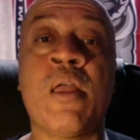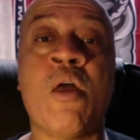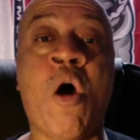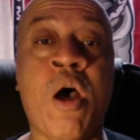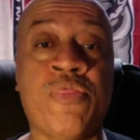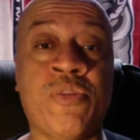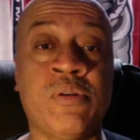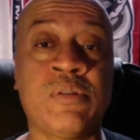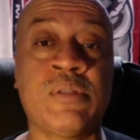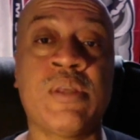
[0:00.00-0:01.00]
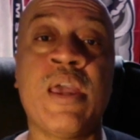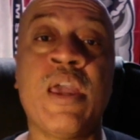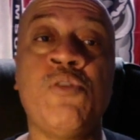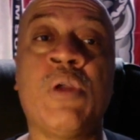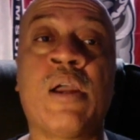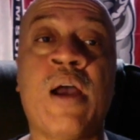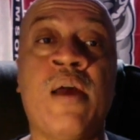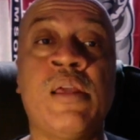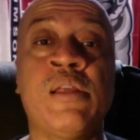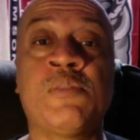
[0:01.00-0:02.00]
authors. You can call
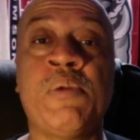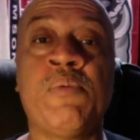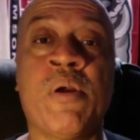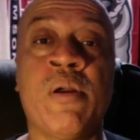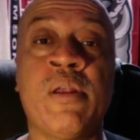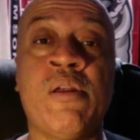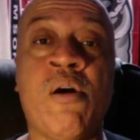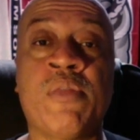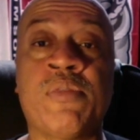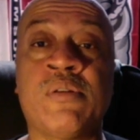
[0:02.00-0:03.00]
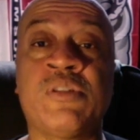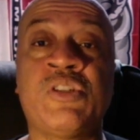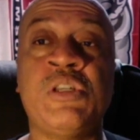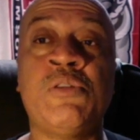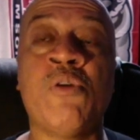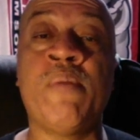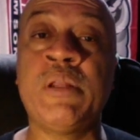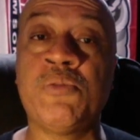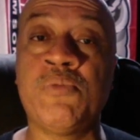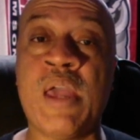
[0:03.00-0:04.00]
in and speak with her and the authors. She normally
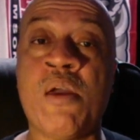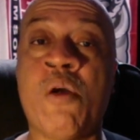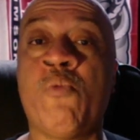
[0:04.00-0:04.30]
do that on